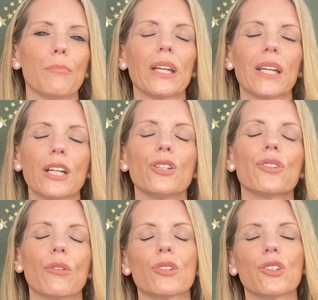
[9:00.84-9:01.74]
but again, you
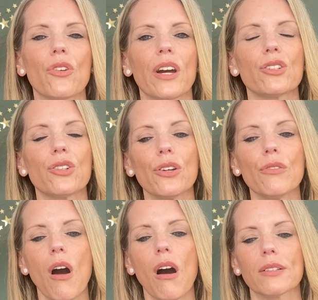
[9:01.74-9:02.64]
don't want to try
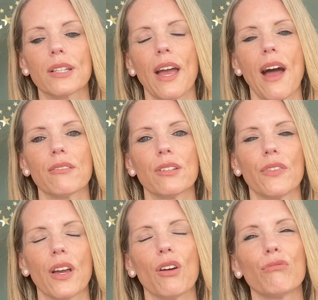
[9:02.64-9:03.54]
too hard to get out of
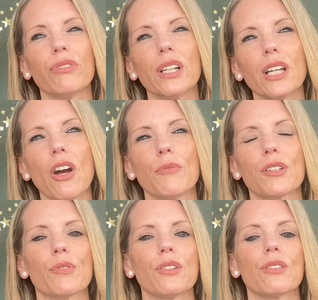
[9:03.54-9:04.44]
it. I really hope
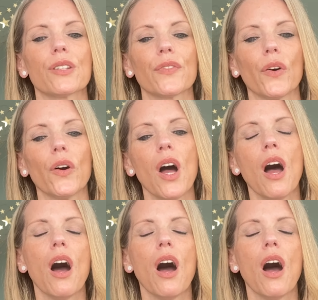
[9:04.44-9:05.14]
this was useful.